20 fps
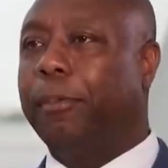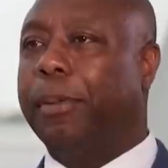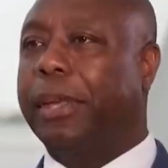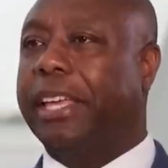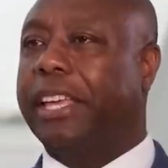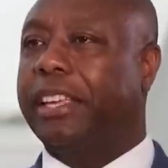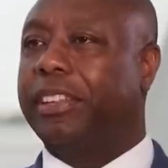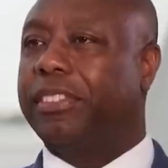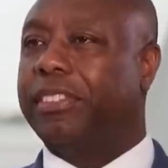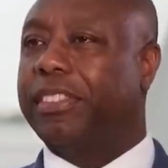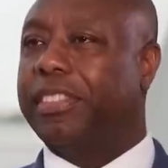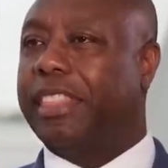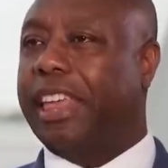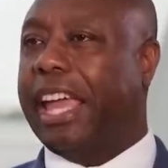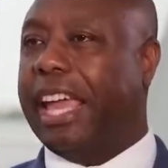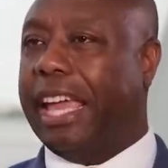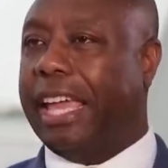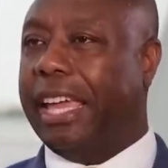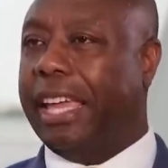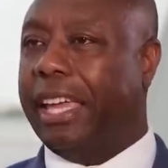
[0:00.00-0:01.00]
because
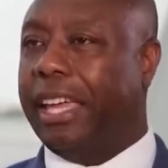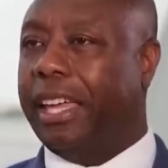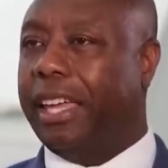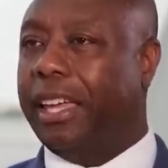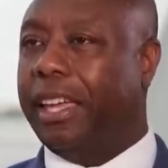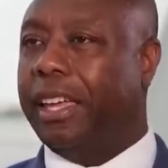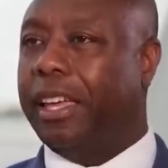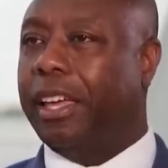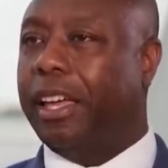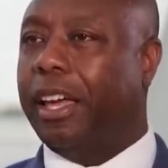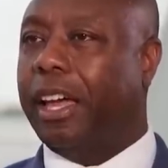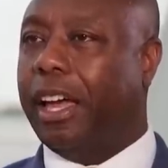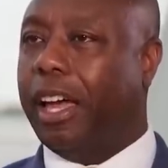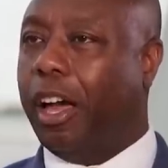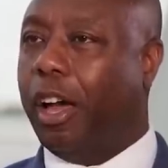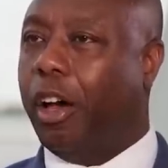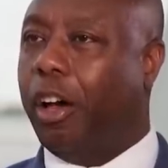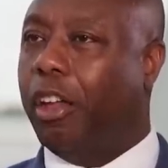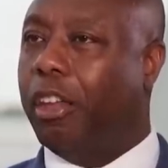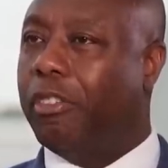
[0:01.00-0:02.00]
they,
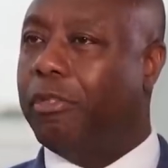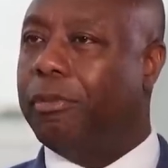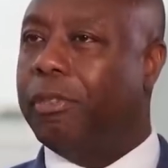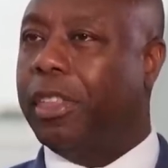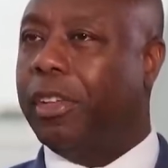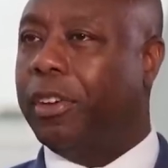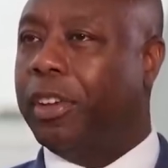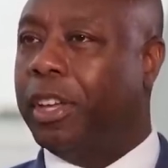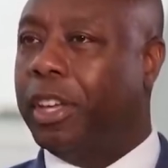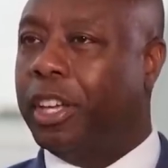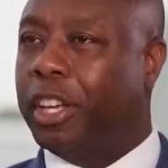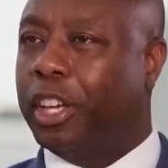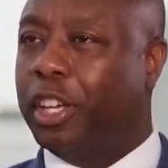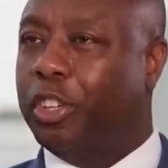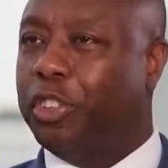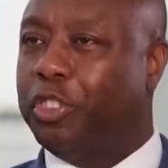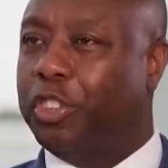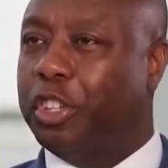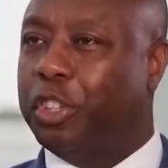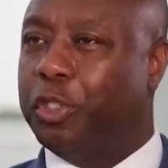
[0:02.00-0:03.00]
all of the
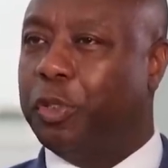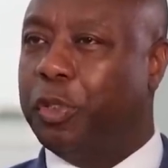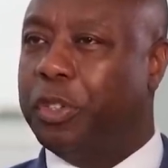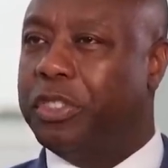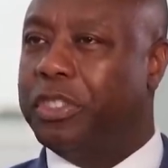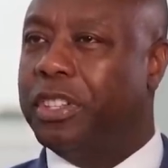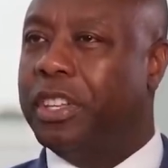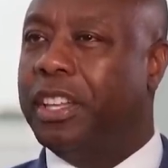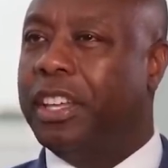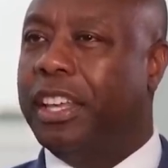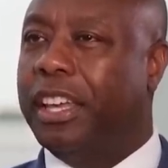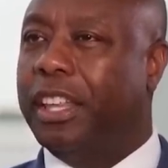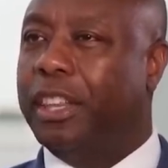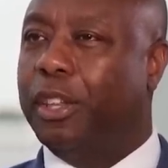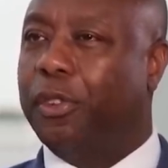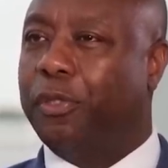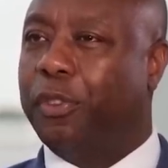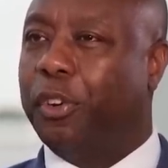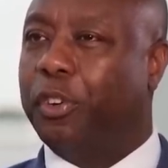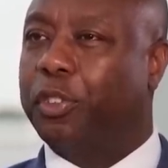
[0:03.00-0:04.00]
constituents in
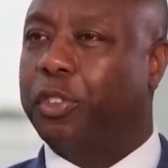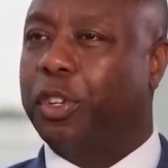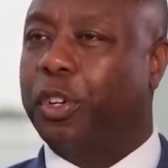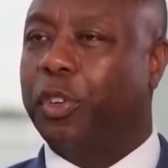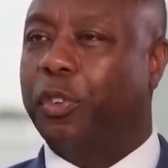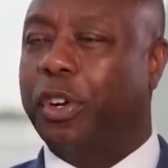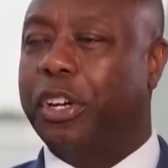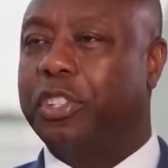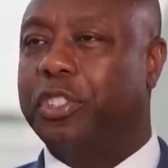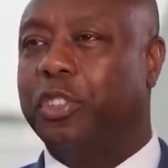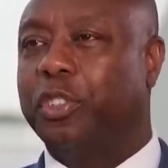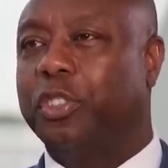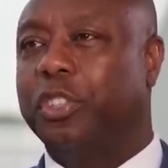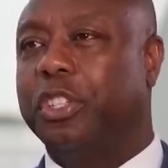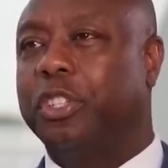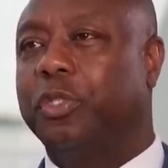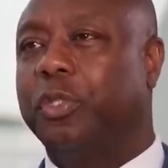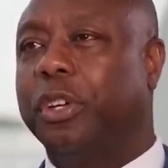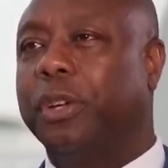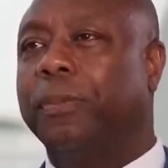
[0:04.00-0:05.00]
the first congressional
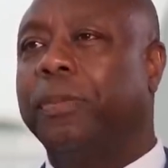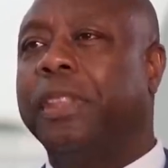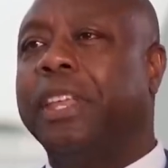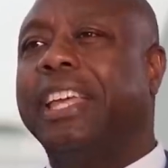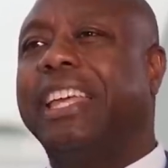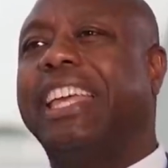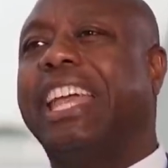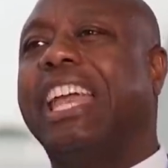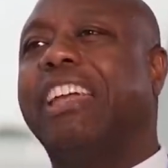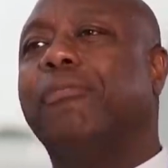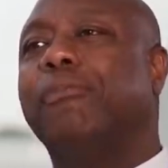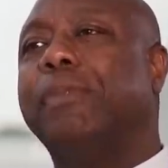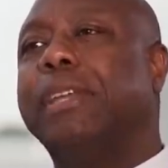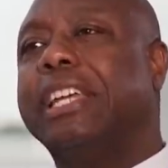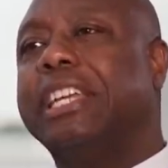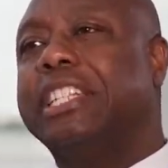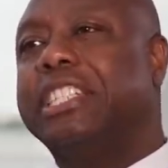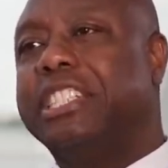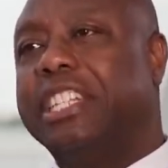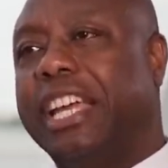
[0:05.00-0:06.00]
district, gave me
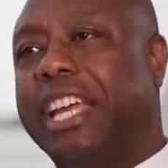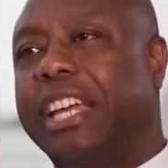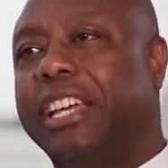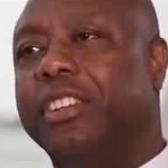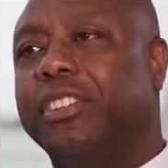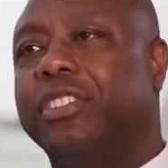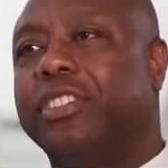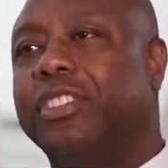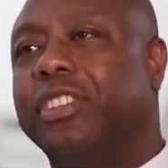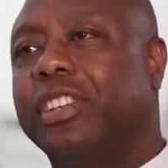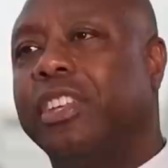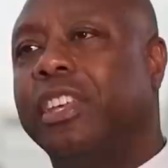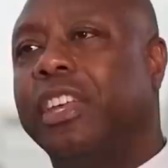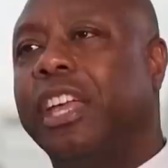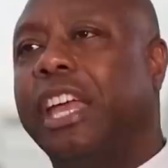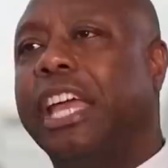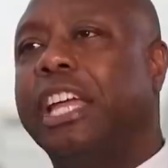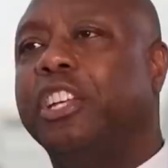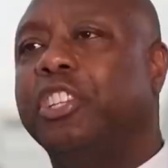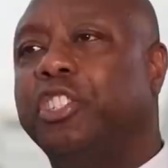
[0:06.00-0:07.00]
a chance
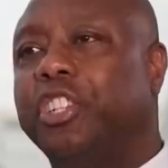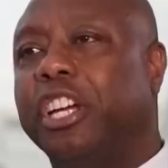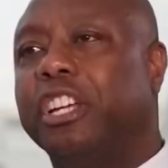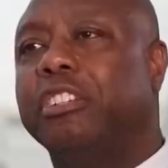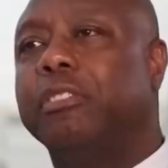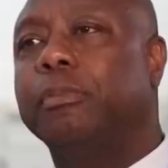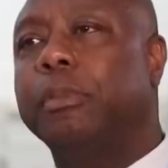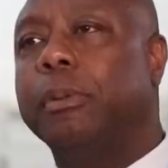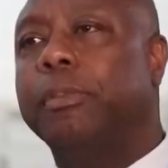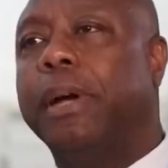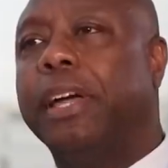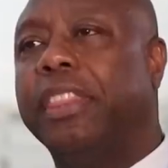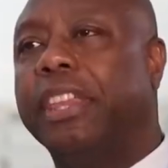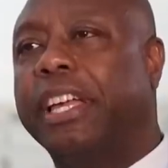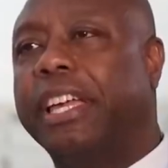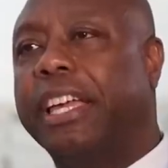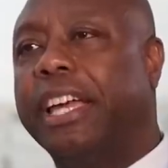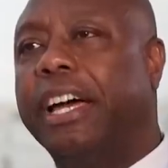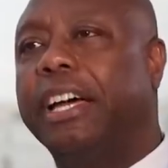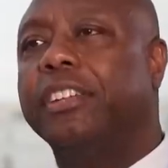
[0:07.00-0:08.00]
and judged me by the
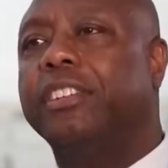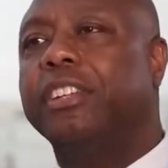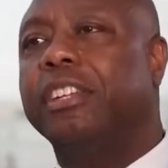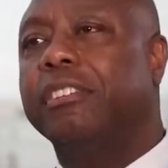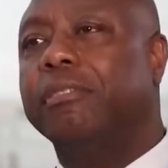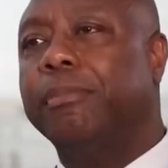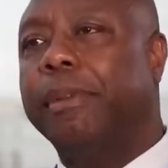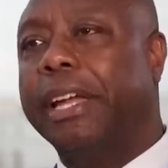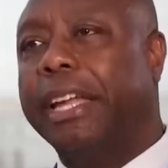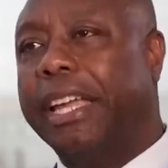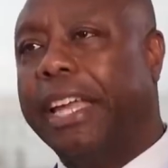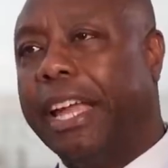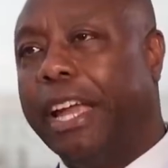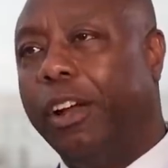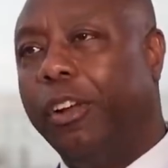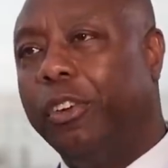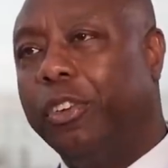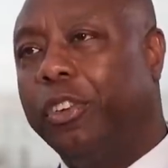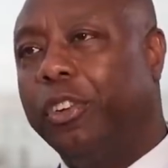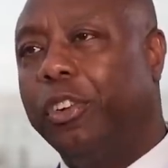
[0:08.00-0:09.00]
content of my
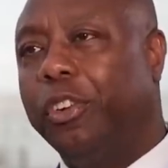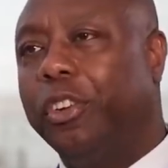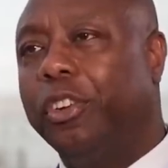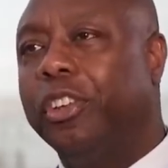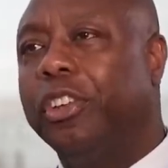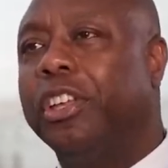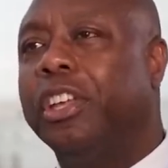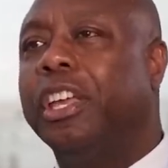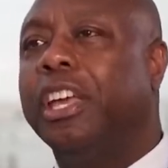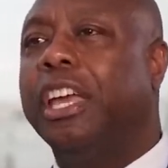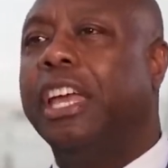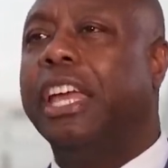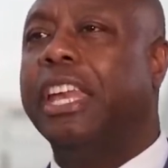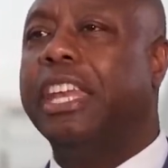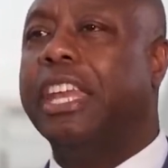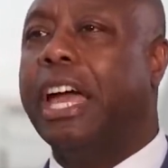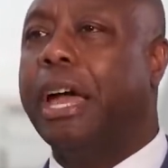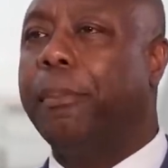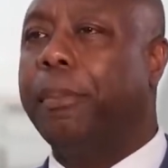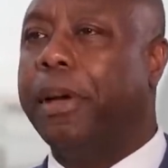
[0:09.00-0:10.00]
character and
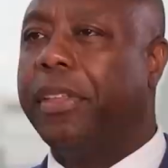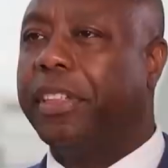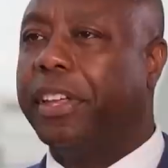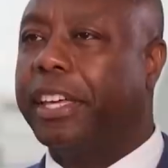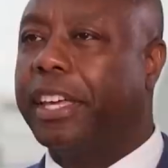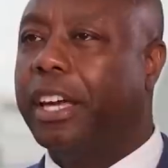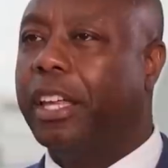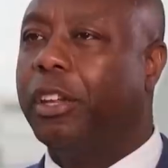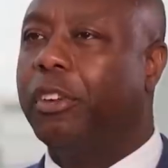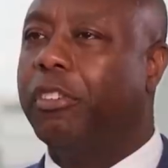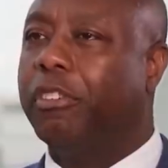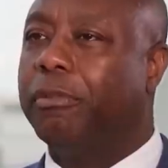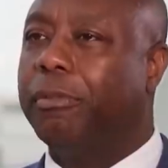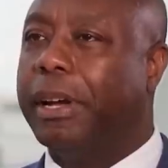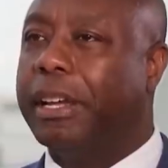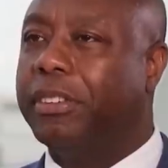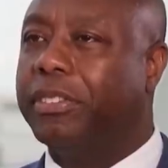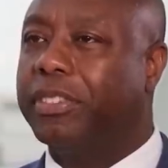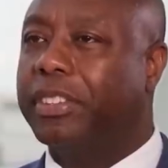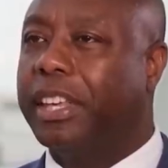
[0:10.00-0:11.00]
not by the color of
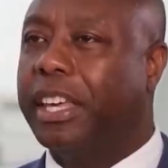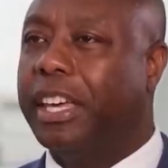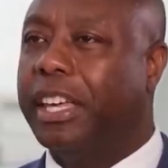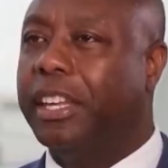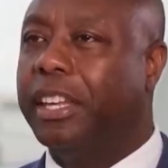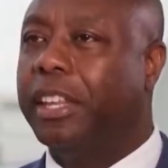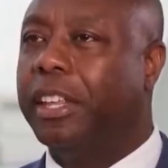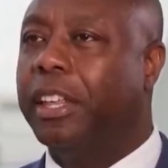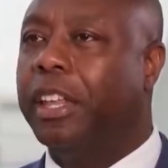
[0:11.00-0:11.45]
my skin.